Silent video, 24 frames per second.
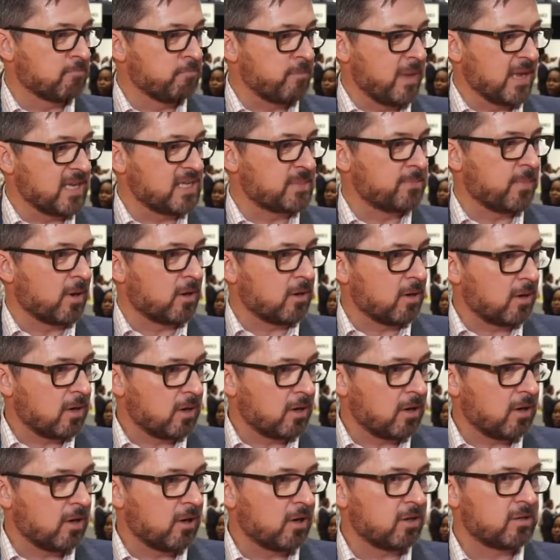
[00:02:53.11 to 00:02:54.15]
bits per
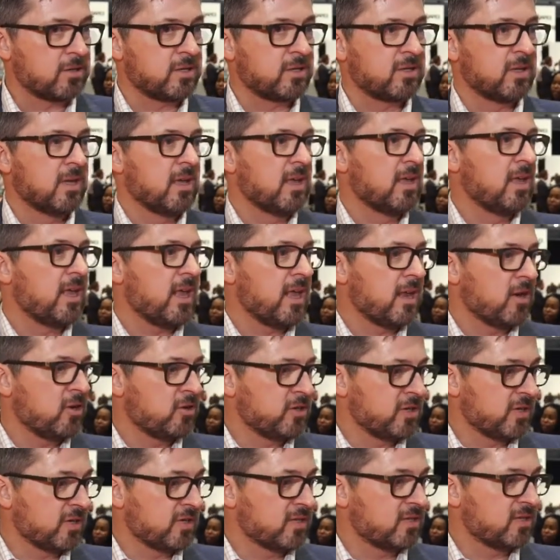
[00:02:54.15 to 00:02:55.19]
hertz,
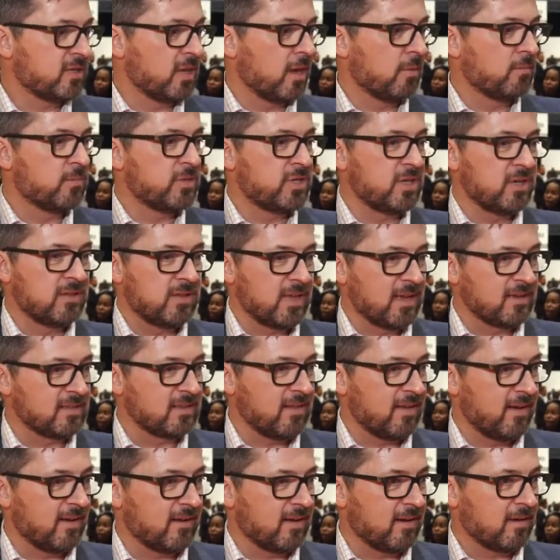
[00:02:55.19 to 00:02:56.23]
energy consumption, things
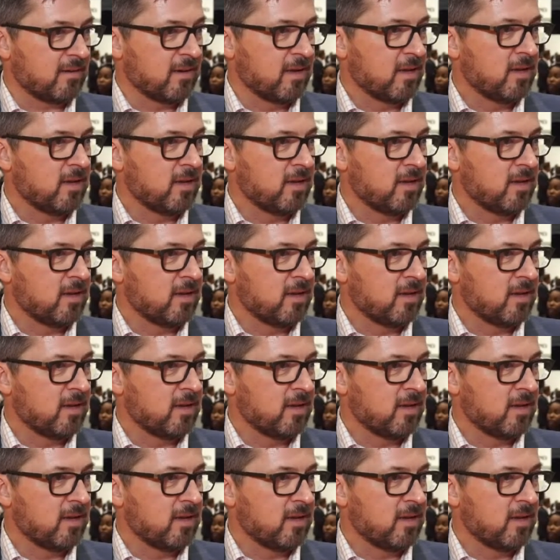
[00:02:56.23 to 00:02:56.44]
like that,